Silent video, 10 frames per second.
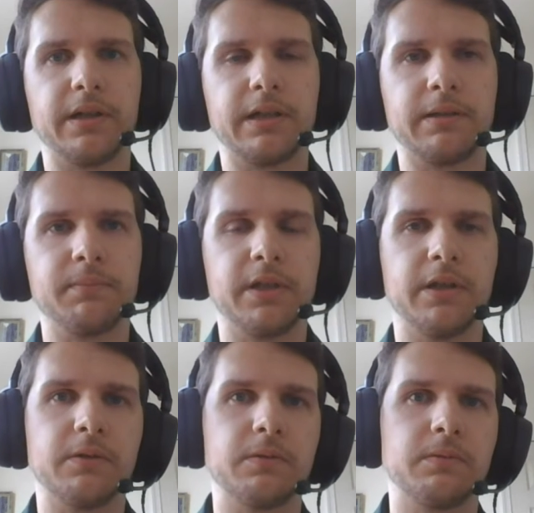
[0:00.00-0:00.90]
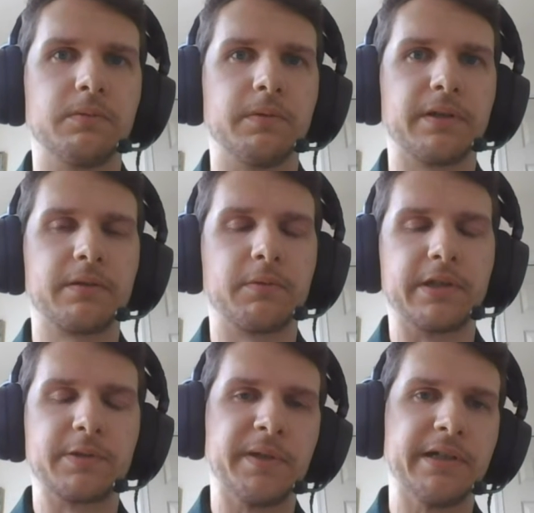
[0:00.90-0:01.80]
with
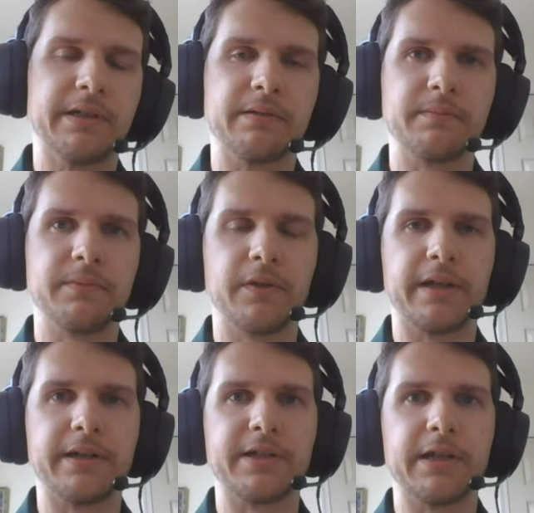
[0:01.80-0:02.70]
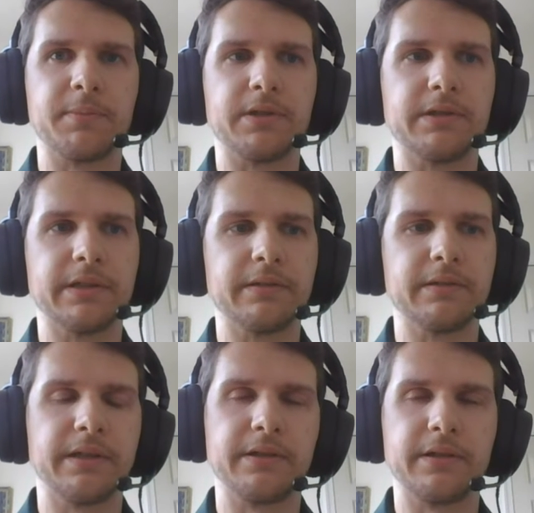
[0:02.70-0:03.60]
Experian, that example,
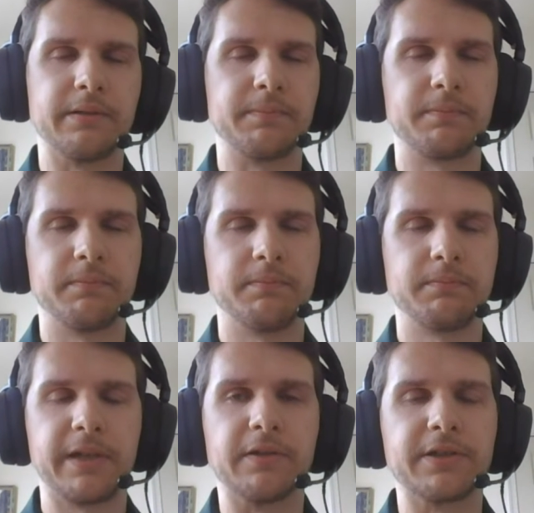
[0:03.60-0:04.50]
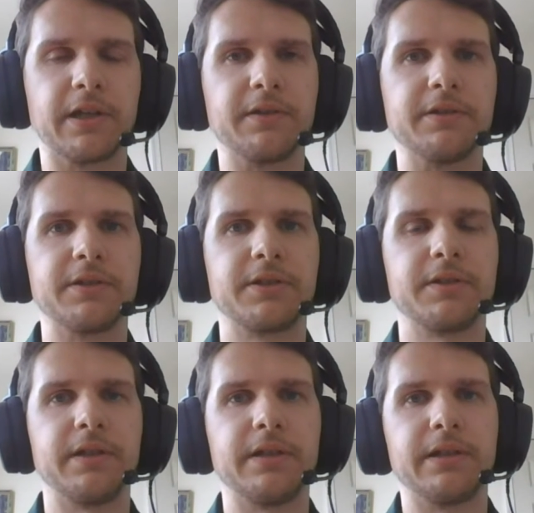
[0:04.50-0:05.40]
and there are countless others.